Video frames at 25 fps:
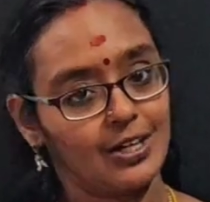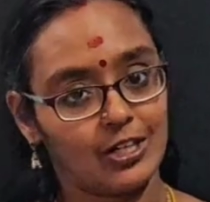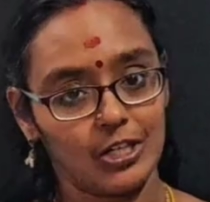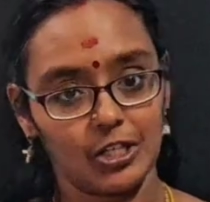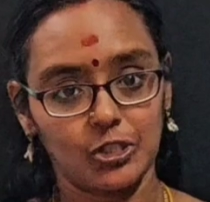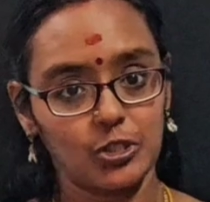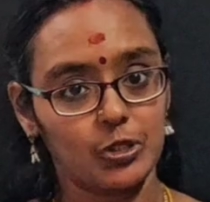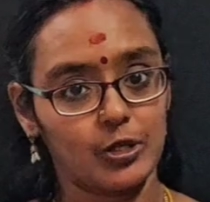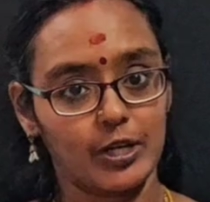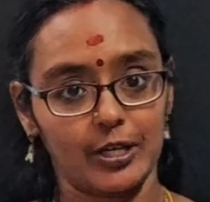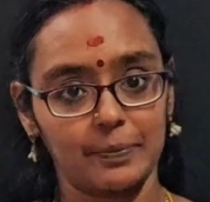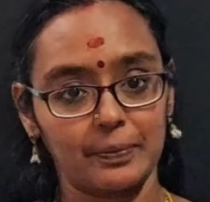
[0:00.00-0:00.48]

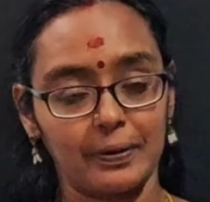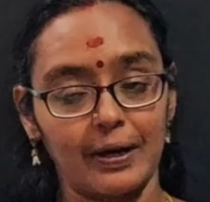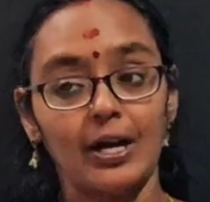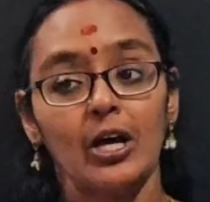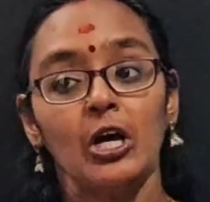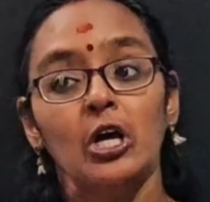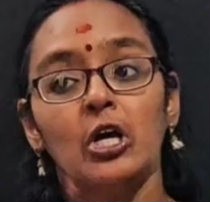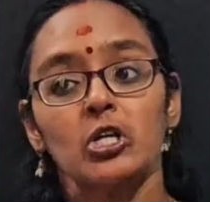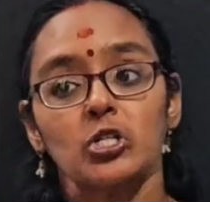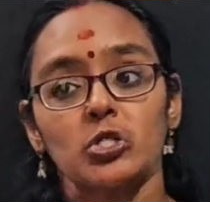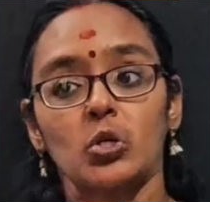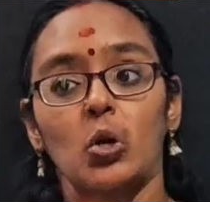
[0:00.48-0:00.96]
Did you get, ma?
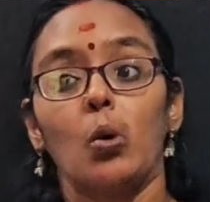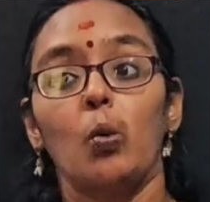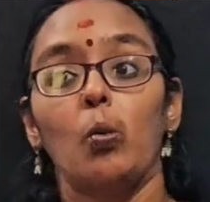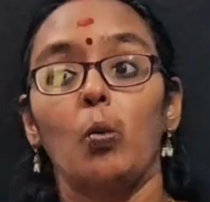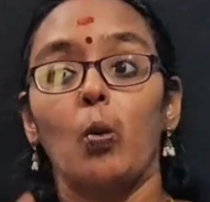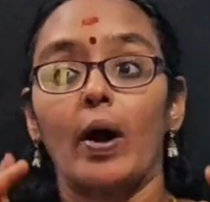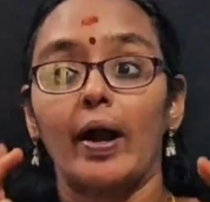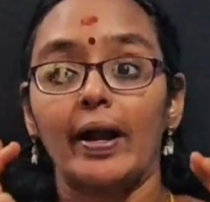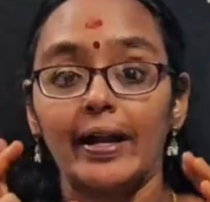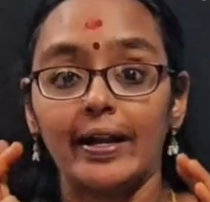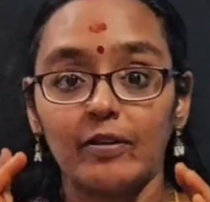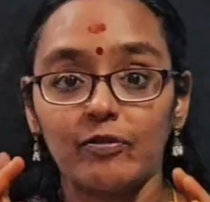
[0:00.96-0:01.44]
So
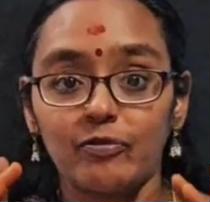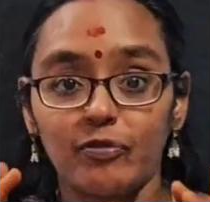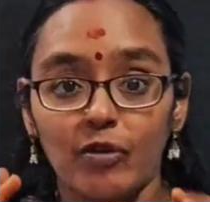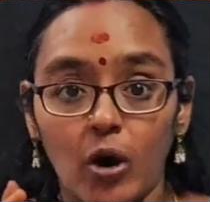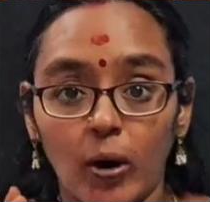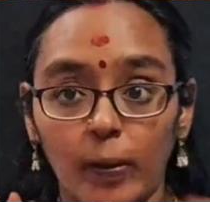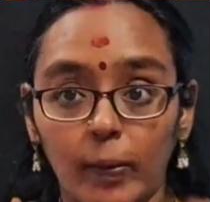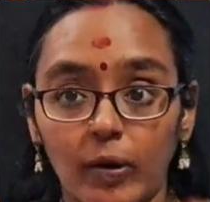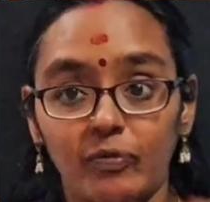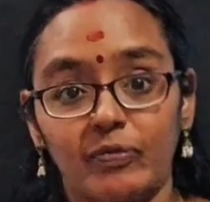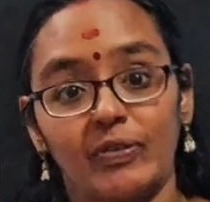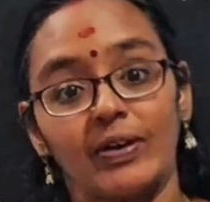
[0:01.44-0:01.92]
one
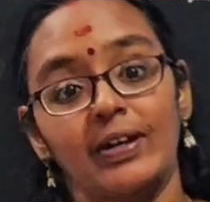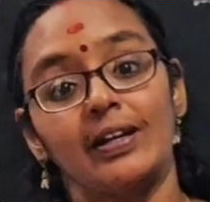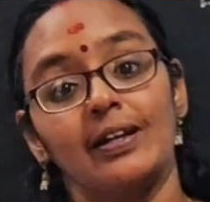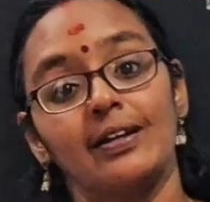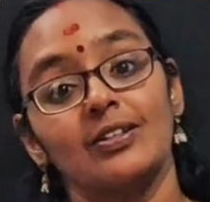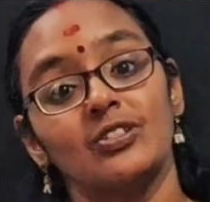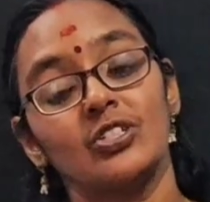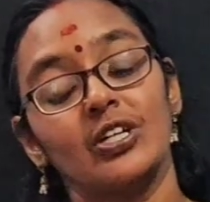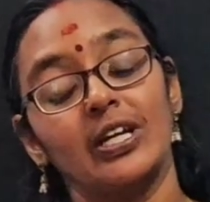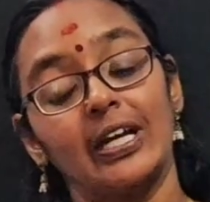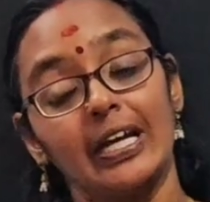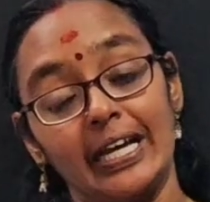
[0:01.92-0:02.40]
form of
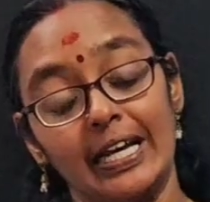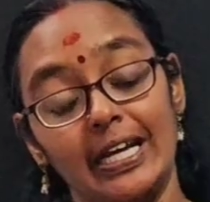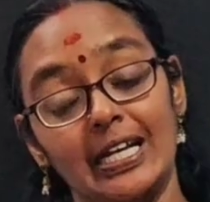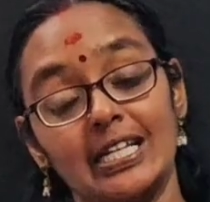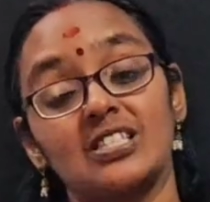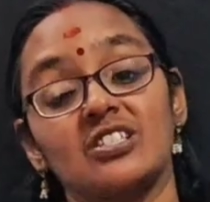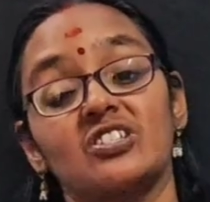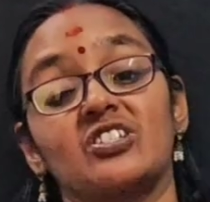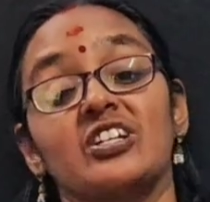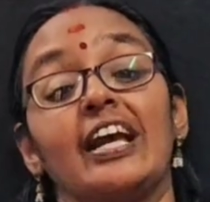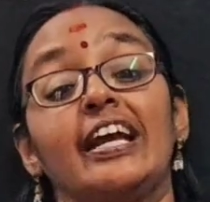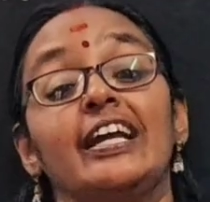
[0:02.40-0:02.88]
energy
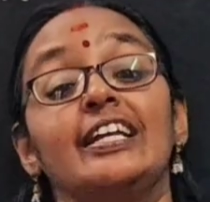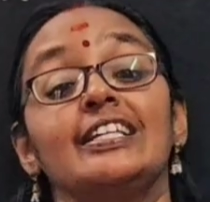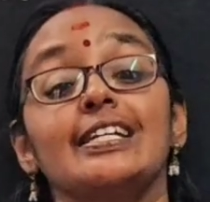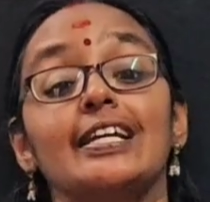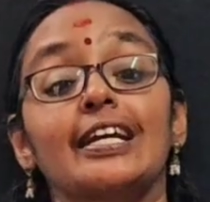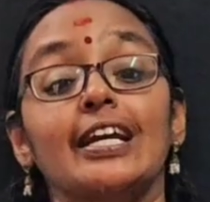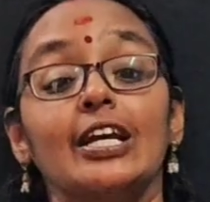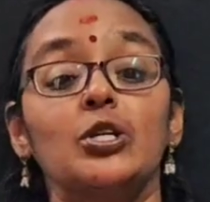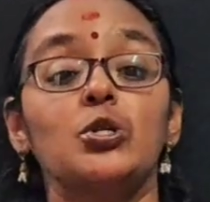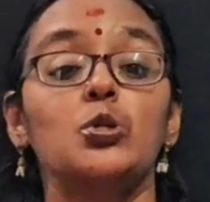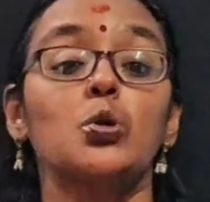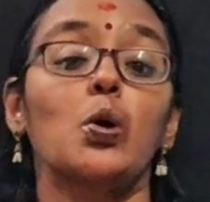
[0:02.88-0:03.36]
is
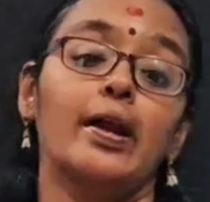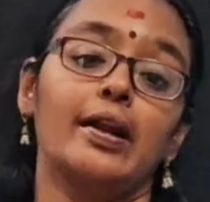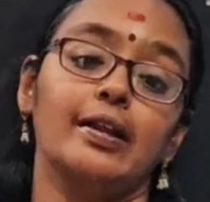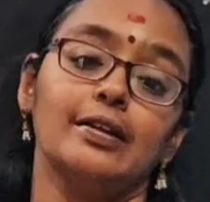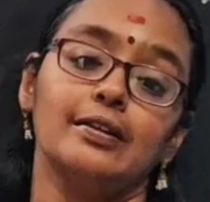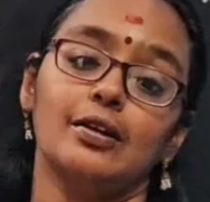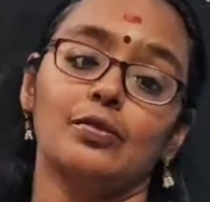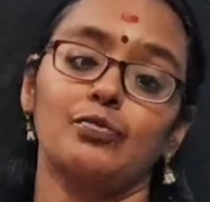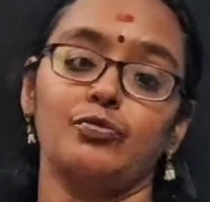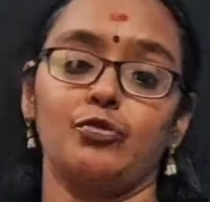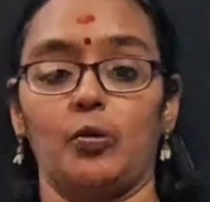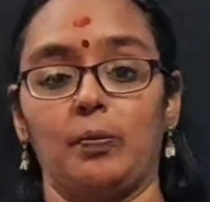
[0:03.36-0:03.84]
changing into
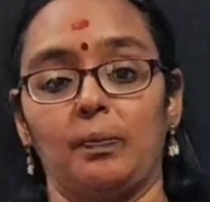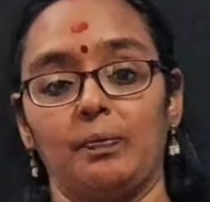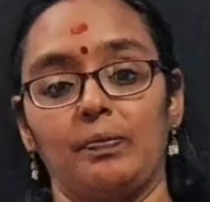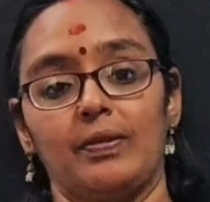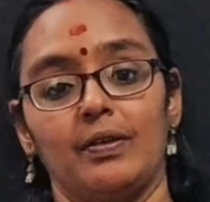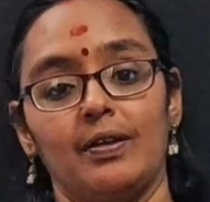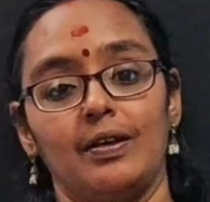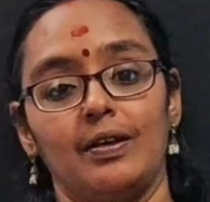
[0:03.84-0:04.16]
another form,